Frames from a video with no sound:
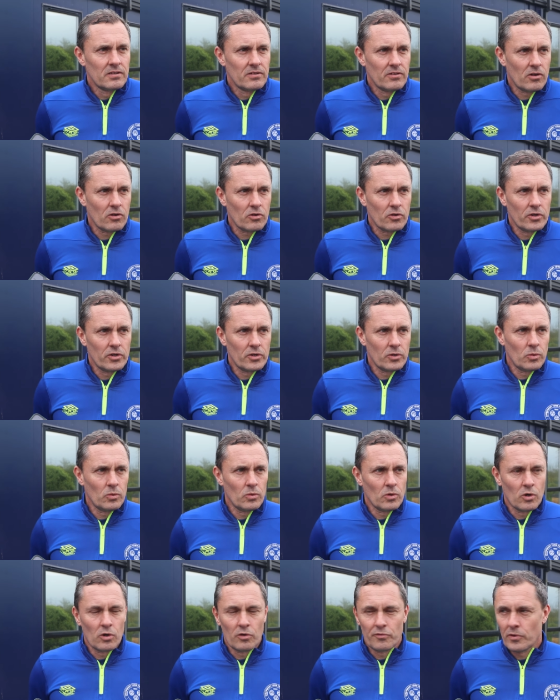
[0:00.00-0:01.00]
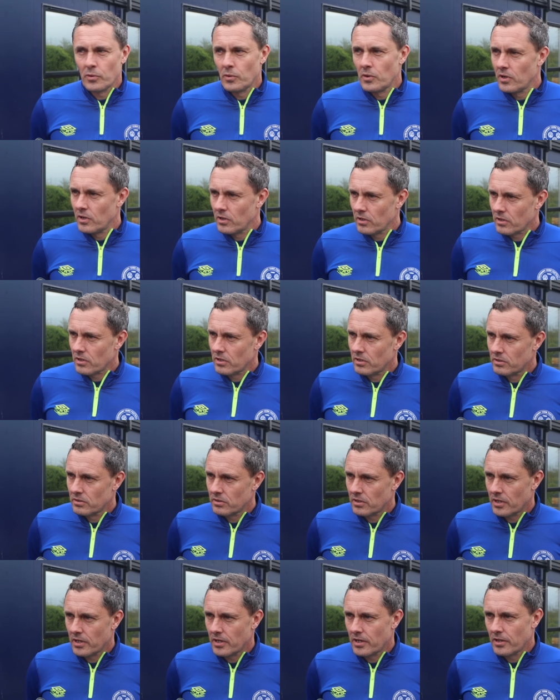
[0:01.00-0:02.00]
not going to overwork
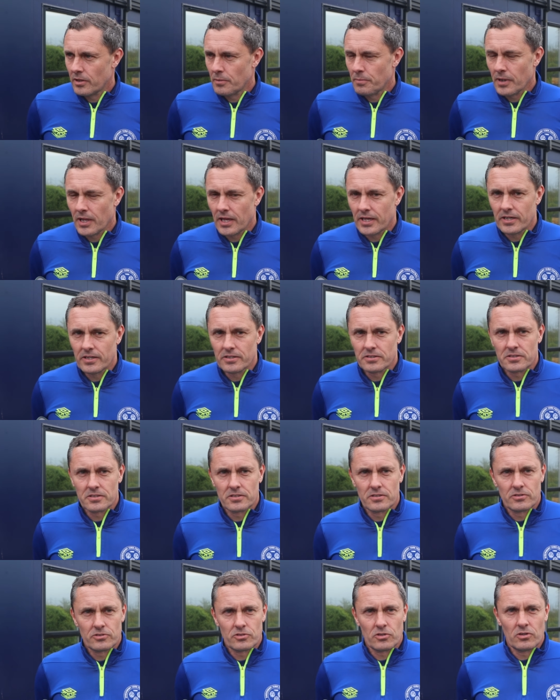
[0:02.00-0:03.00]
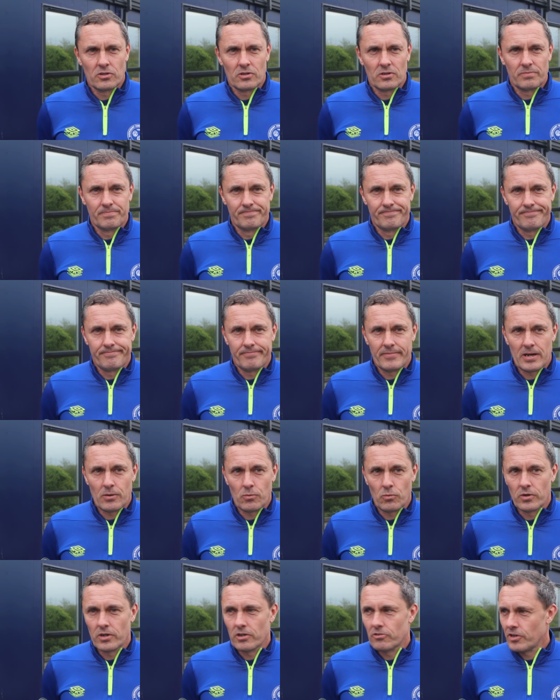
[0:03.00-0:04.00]
uh, the players. So
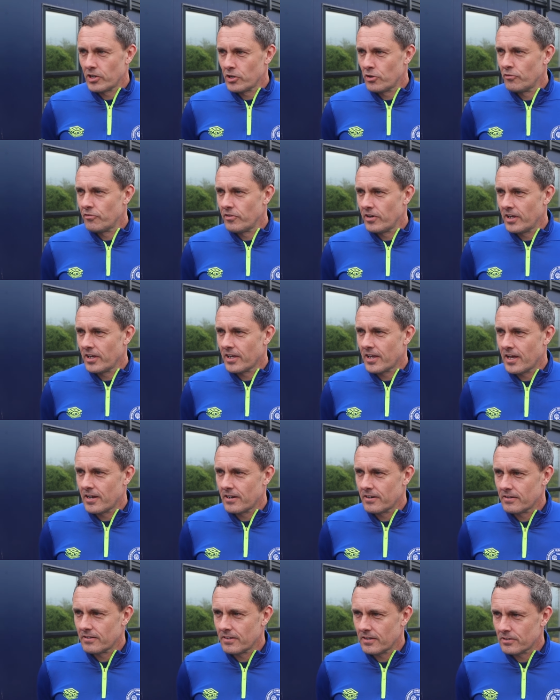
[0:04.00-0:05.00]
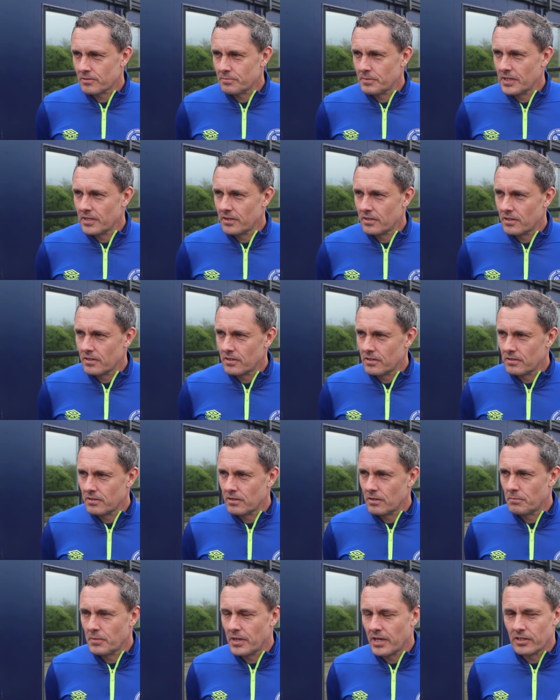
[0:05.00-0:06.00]
that word recovery again, that's been the,
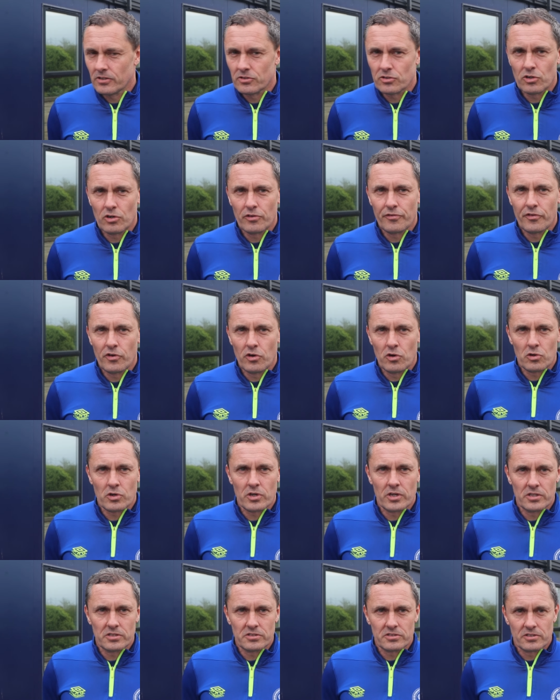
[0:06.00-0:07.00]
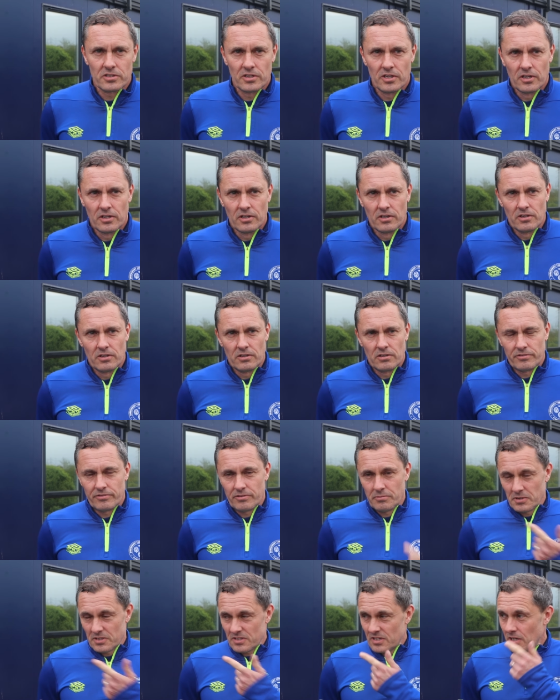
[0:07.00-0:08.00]
the main sort of focus
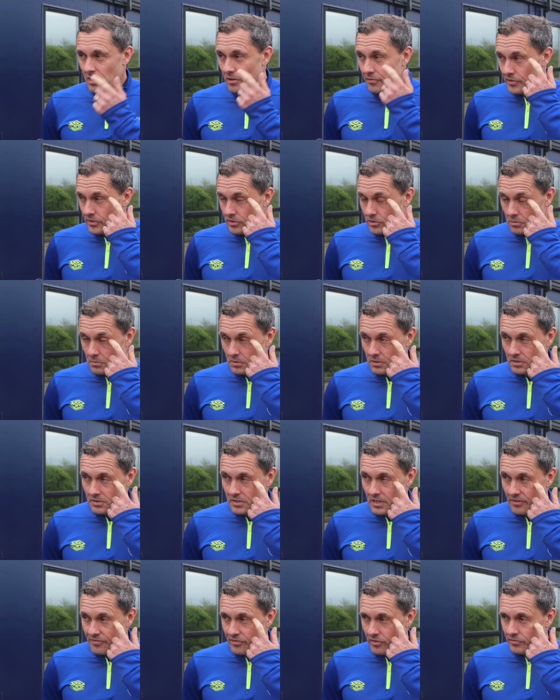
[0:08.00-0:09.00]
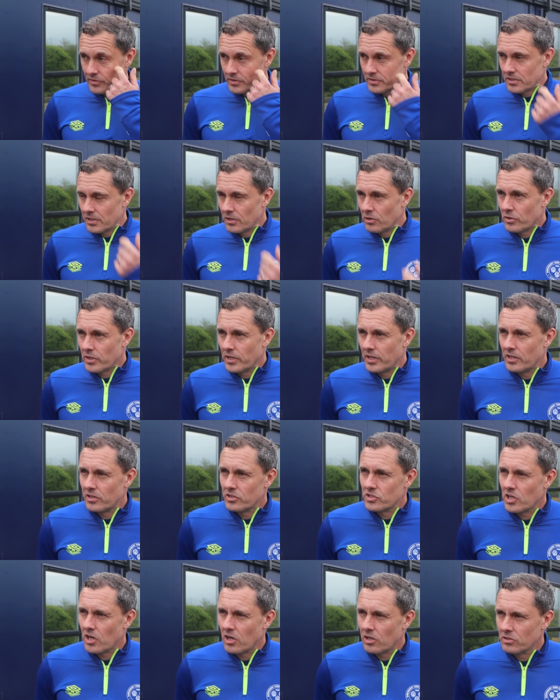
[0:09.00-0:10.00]
for myself and some of the staff, obviously looking
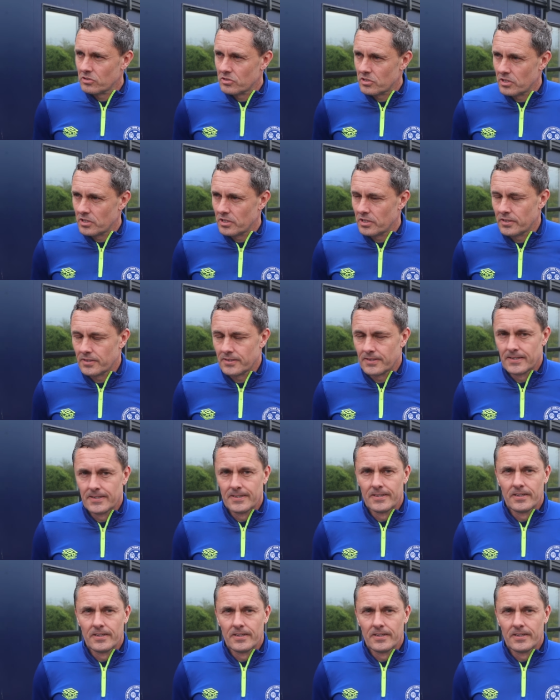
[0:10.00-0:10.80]
at Charlton and